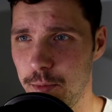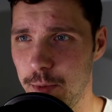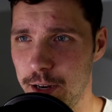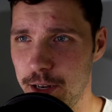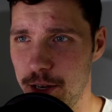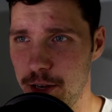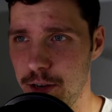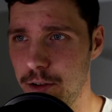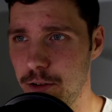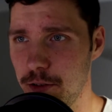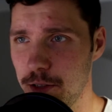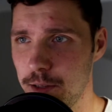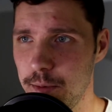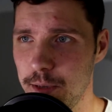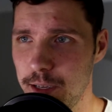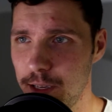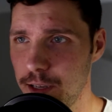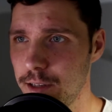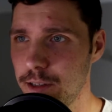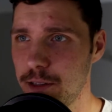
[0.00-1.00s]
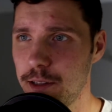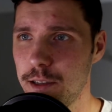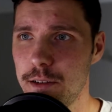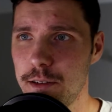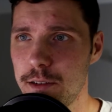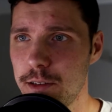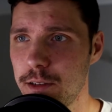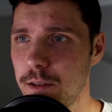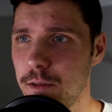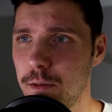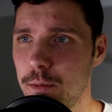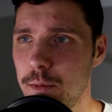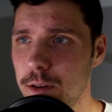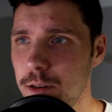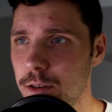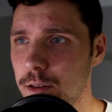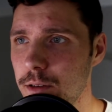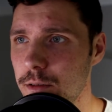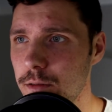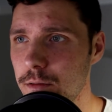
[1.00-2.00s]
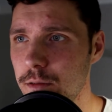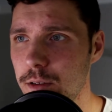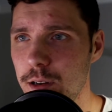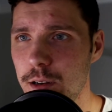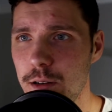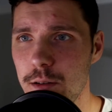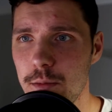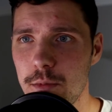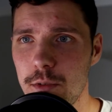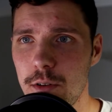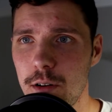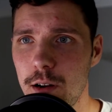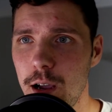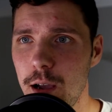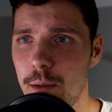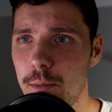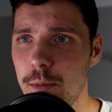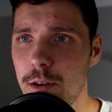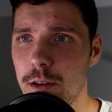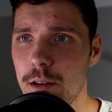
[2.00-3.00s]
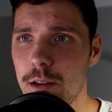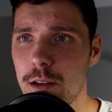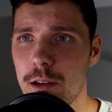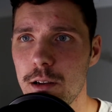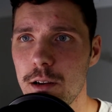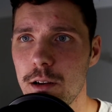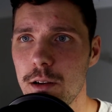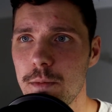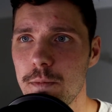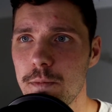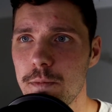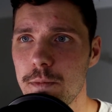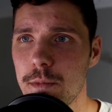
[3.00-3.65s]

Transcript: my notes because there's so much random crap in here.